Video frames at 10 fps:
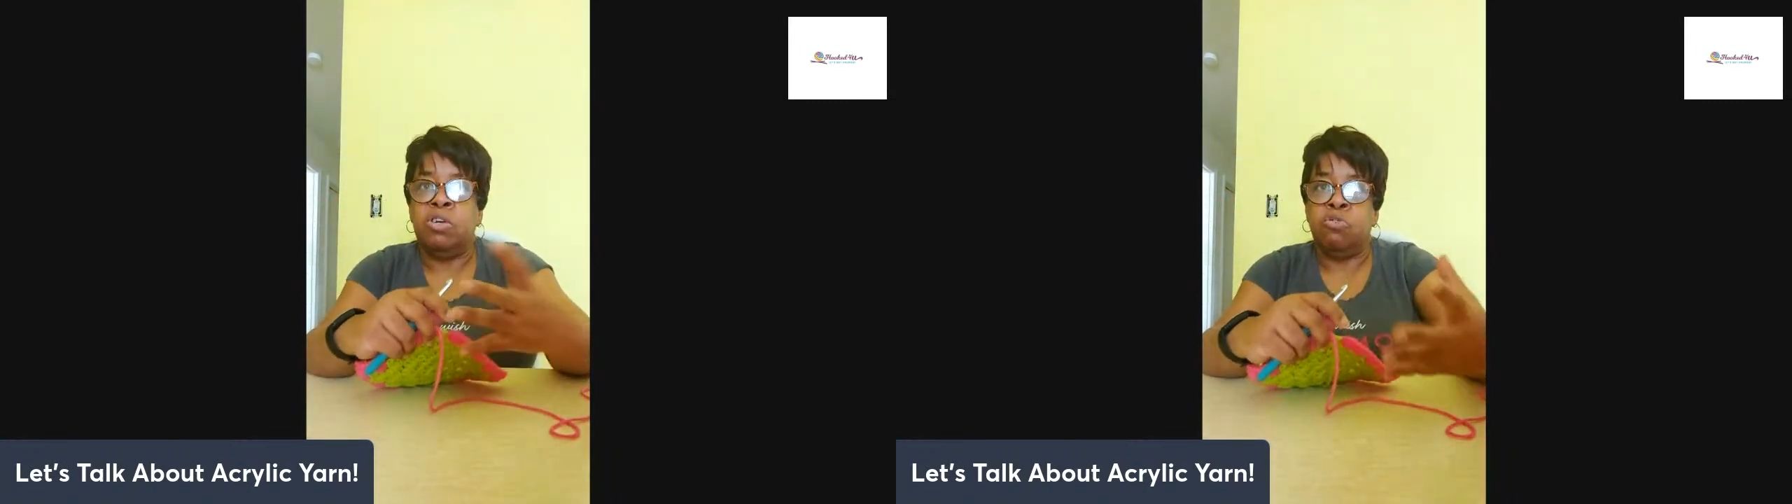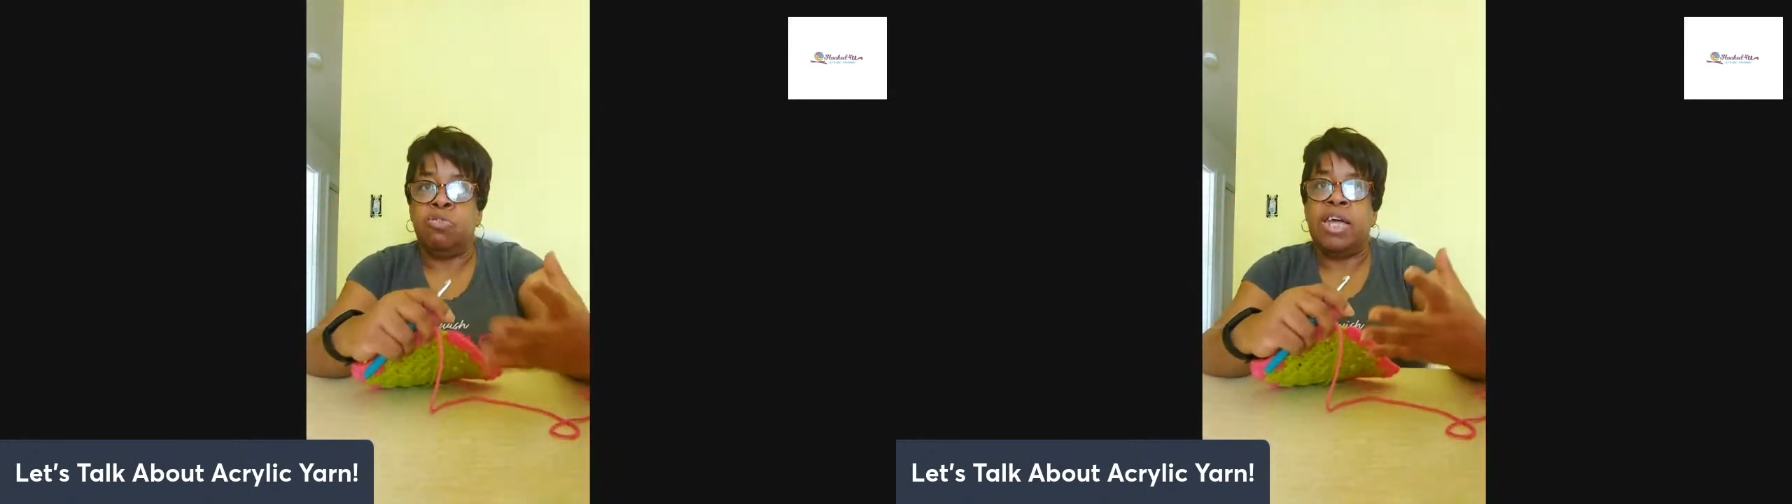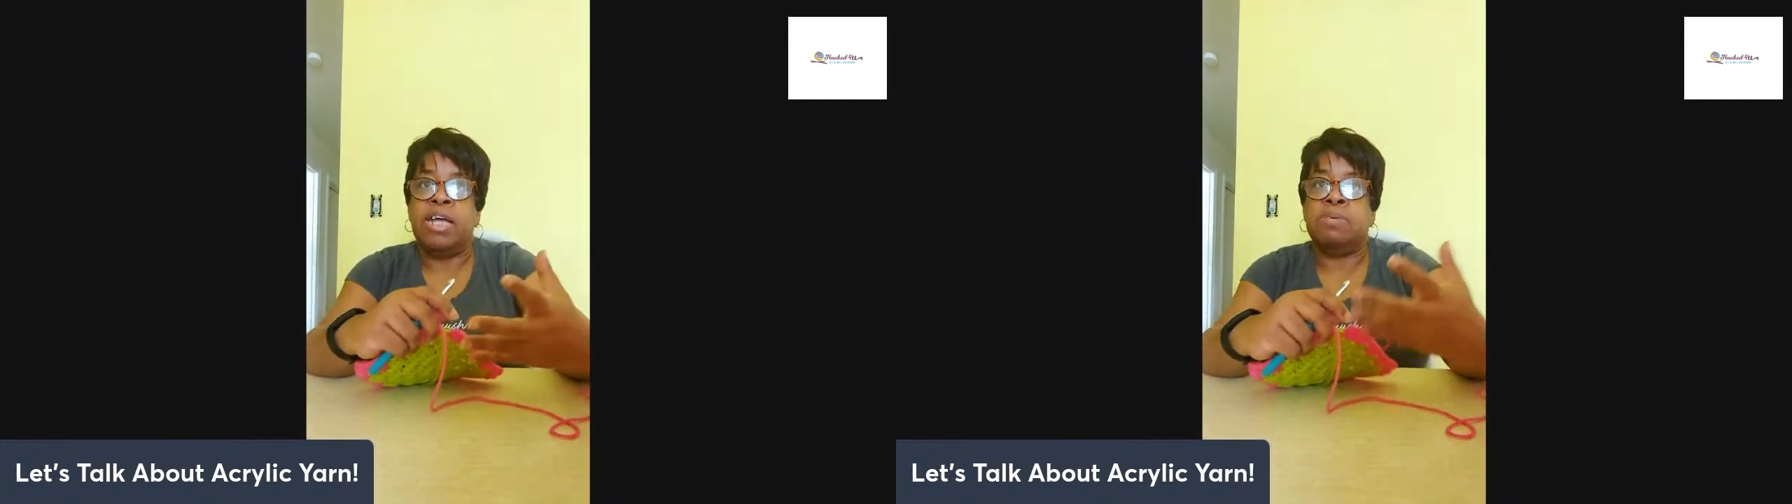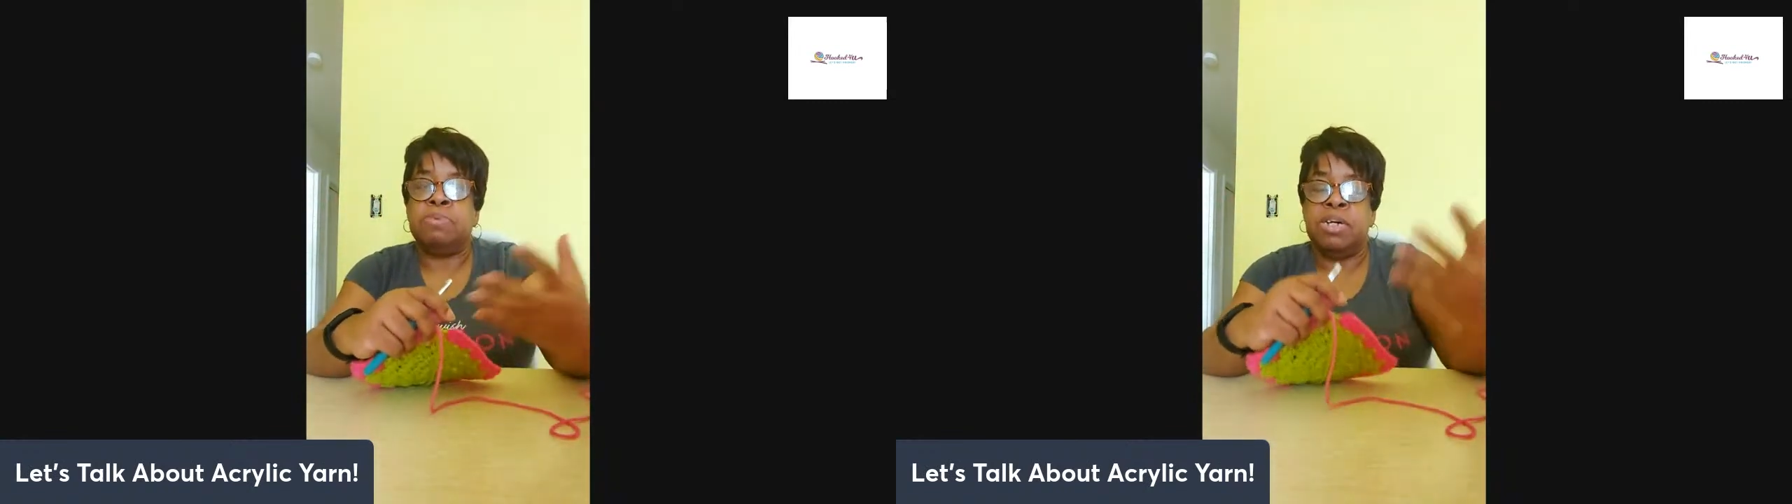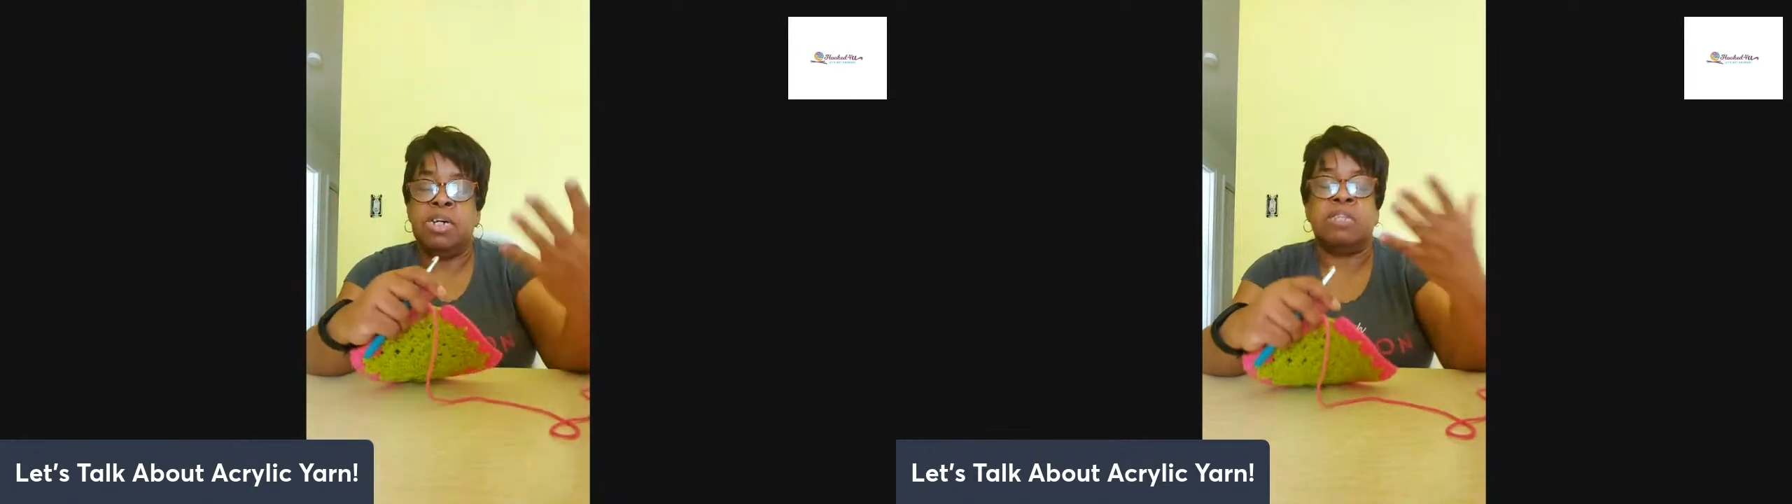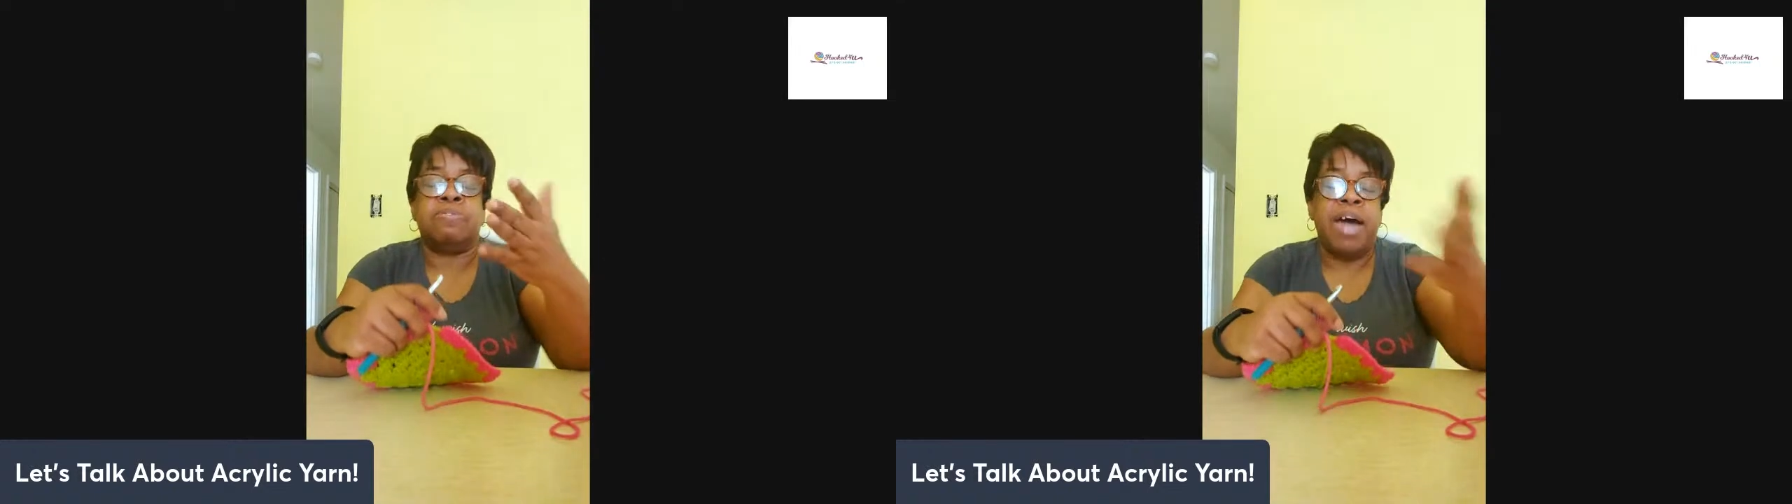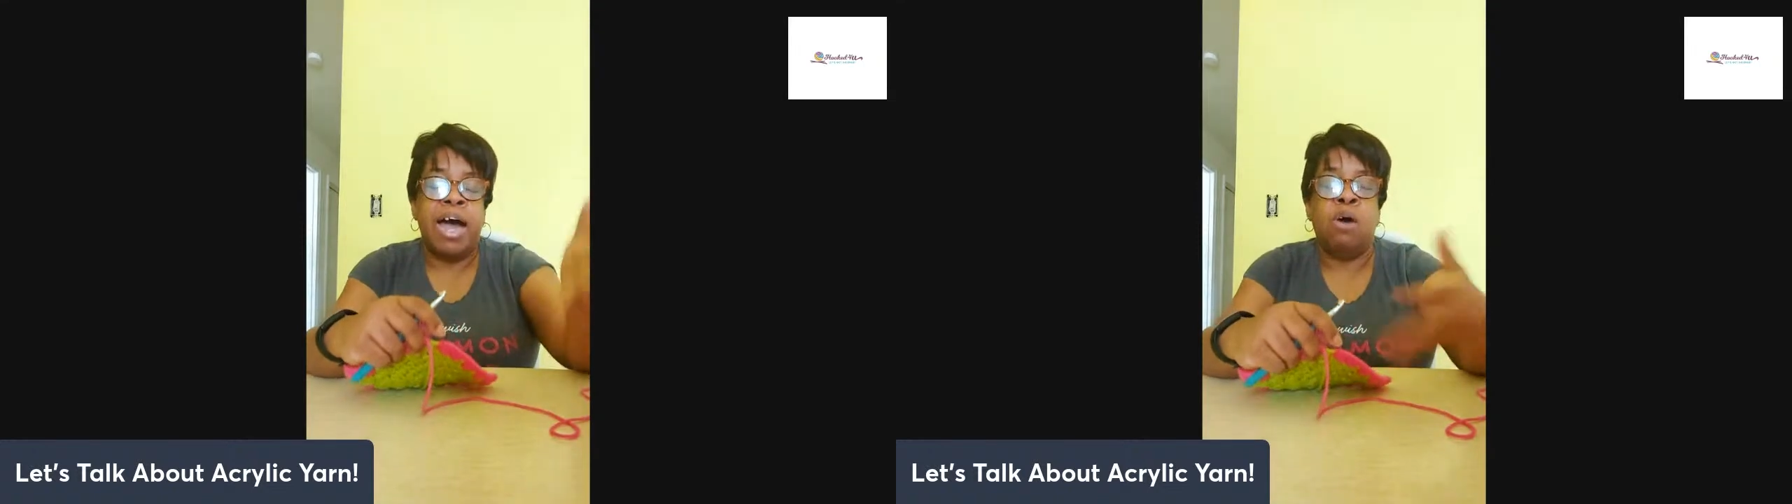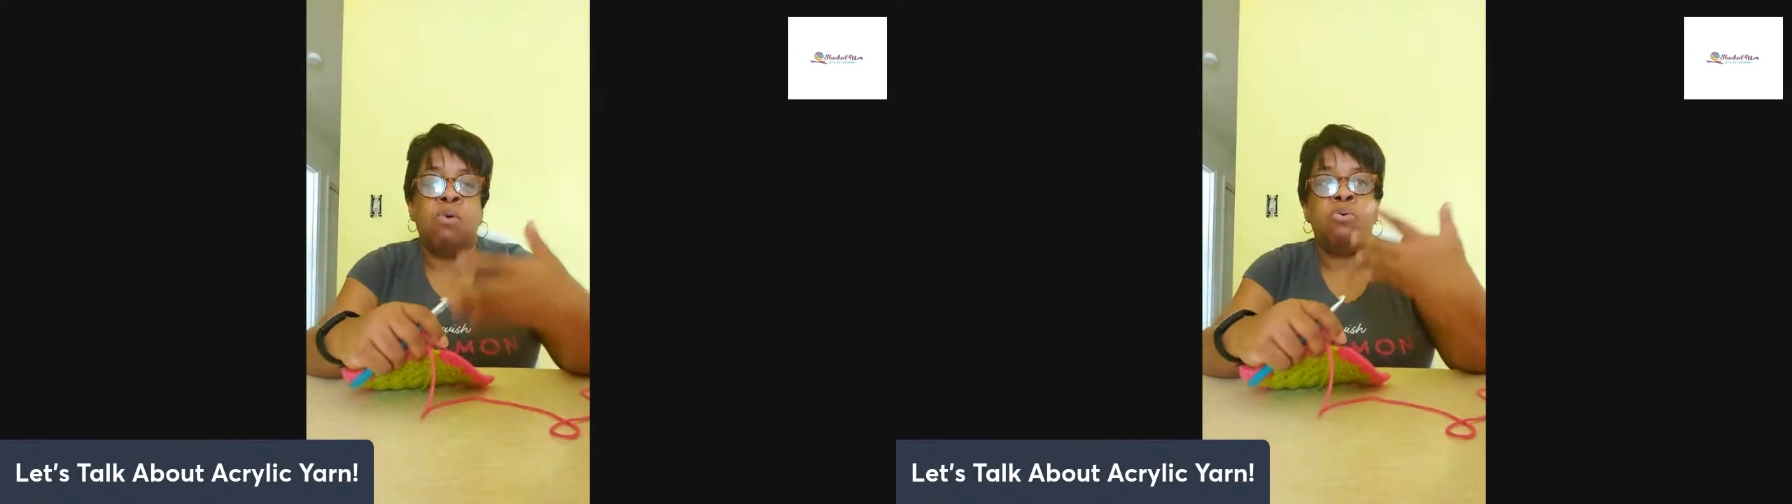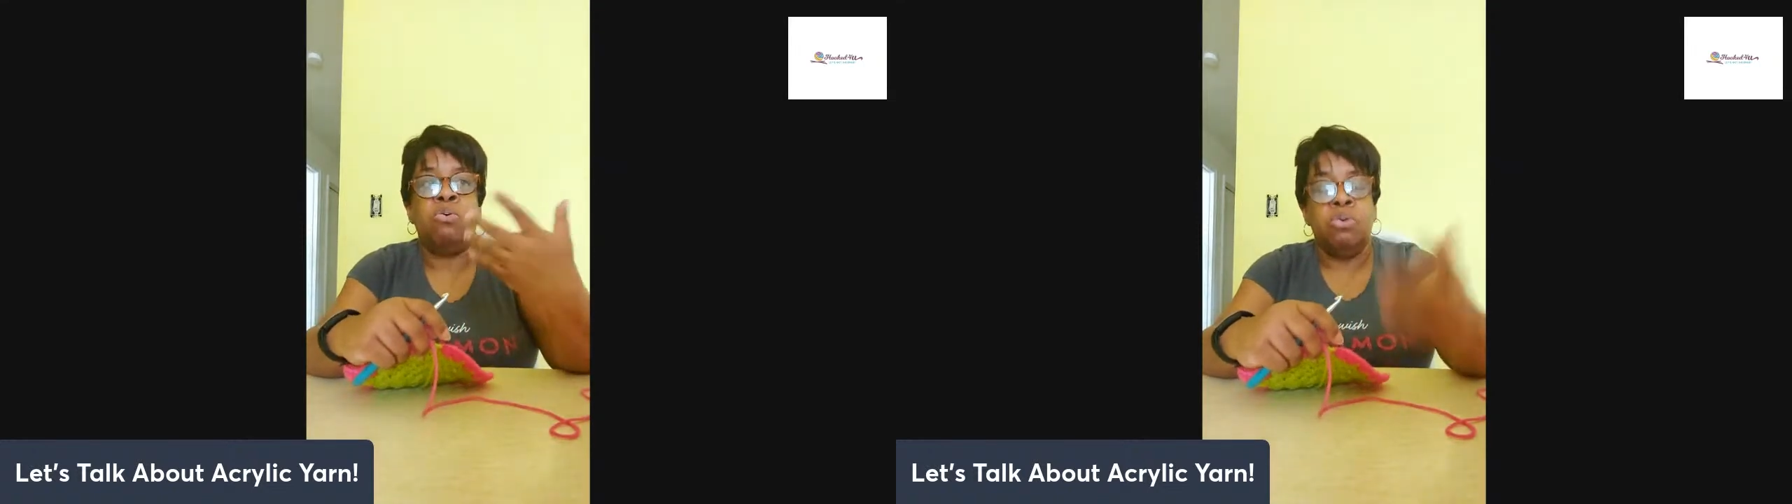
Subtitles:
understand it because of how